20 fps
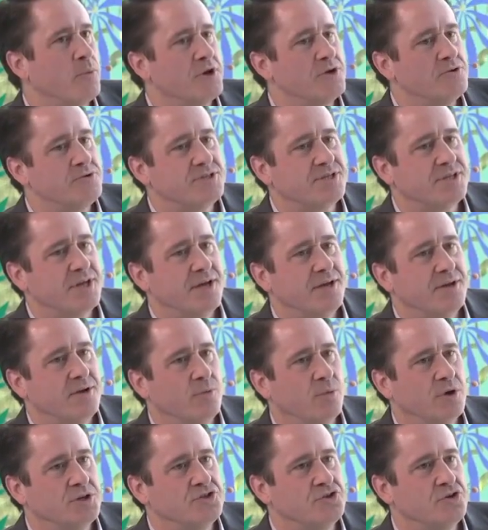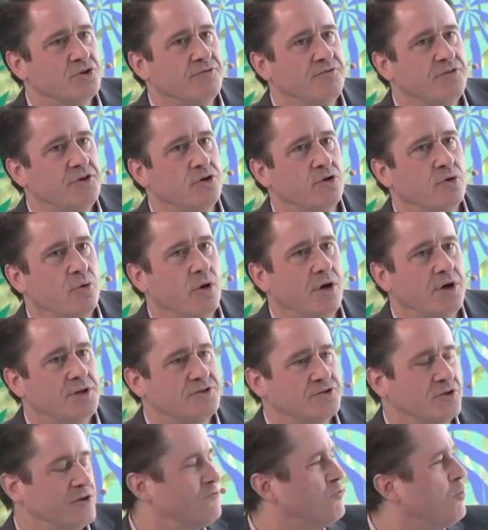where you sit, what's your view on
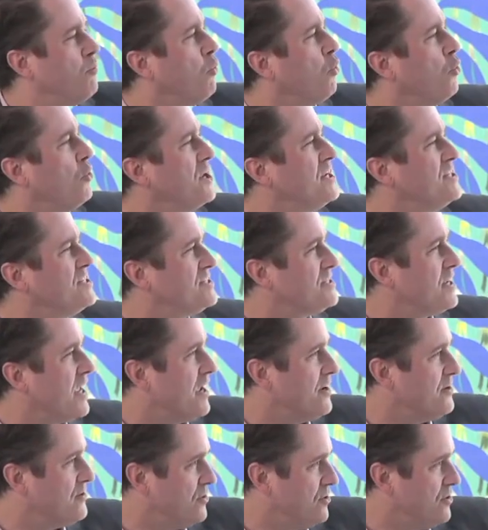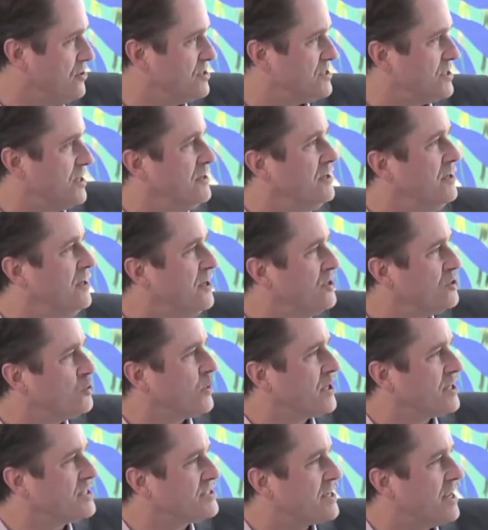sort of reporting standards, and to
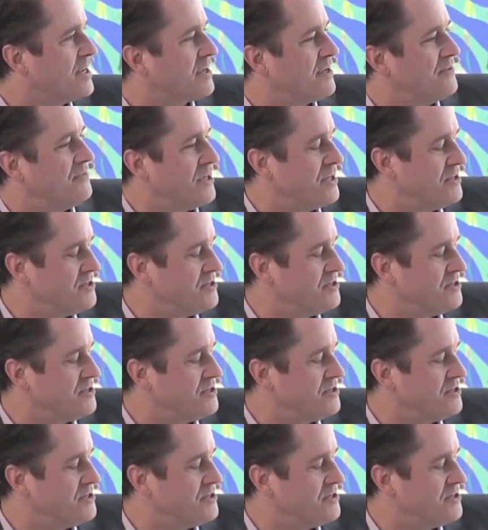what extent can the